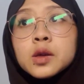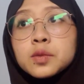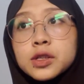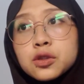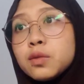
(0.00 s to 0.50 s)

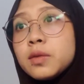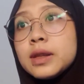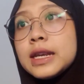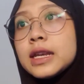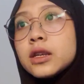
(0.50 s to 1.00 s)

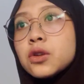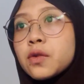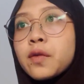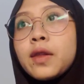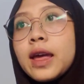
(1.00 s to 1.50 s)
Presumably, you're
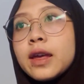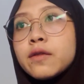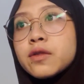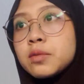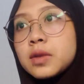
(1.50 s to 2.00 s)
flying
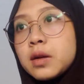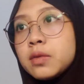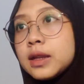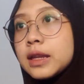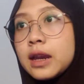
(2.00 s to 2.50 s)
from Dublin